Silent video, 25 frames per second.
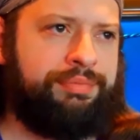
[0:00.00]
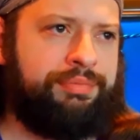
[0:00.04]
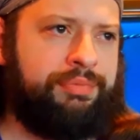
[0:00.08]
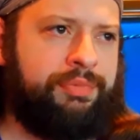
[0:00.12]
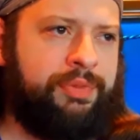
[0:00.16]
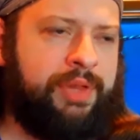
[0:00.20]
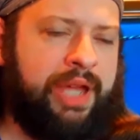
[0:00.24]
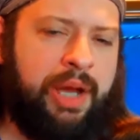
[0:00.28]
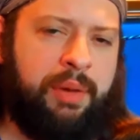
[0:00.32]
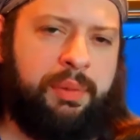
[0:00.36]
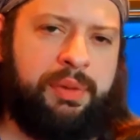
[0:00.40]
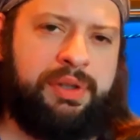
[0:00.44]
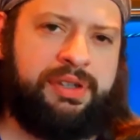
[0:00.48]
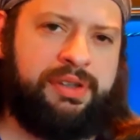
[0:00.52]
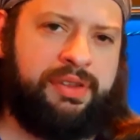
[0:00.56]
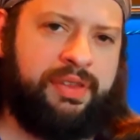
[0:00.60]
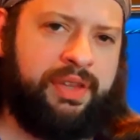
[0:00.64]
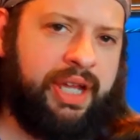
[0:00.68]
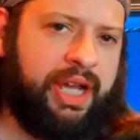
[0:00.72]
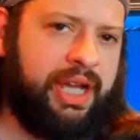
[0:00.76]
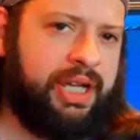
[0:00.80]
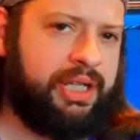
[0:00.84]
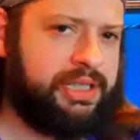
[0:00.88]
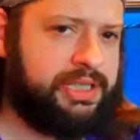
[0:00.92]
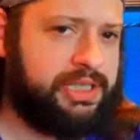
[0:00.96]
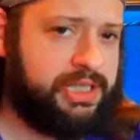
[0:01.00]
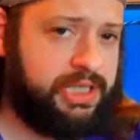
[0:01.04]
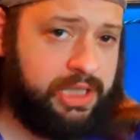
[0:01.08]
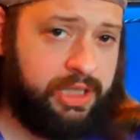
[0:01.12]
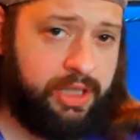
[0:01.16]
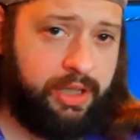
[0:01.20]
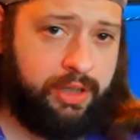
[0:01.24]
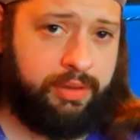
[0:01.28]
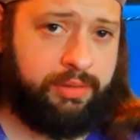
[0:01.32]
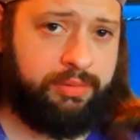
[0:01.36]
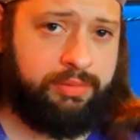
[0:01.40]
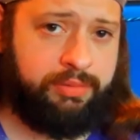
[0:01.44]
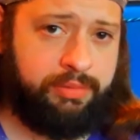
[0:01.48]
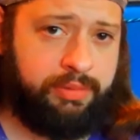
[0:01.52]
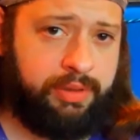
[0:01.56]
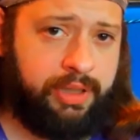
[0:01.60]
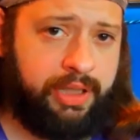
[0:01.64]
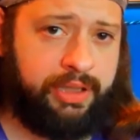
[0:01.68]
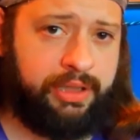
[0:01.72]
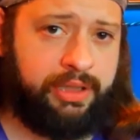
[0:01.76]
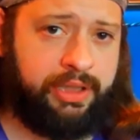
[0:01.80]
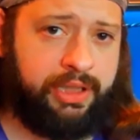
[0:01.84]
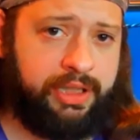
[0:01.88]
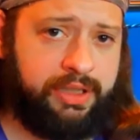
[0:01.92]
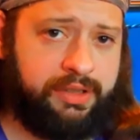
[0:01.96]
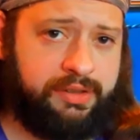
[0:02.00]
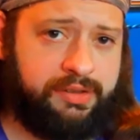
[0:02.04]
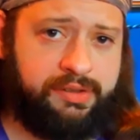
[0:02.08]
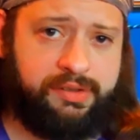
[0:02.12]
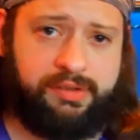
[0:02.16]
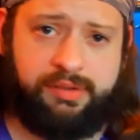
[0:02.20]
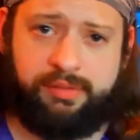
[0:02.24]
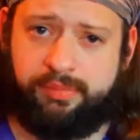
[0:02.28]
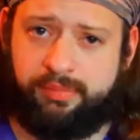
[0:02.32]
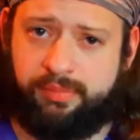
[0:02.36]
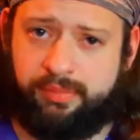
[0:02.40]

That was the idea, at least.